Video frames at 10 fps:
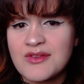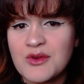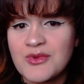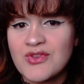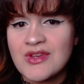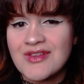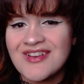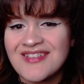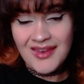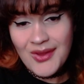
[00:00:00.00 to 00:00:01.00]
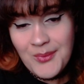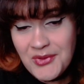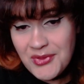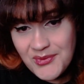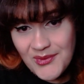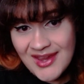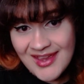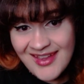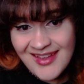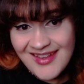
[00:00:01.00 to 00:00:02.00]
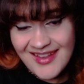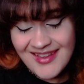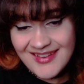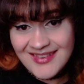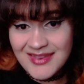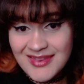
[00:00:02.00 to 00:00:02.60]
much easier. Number 3 is the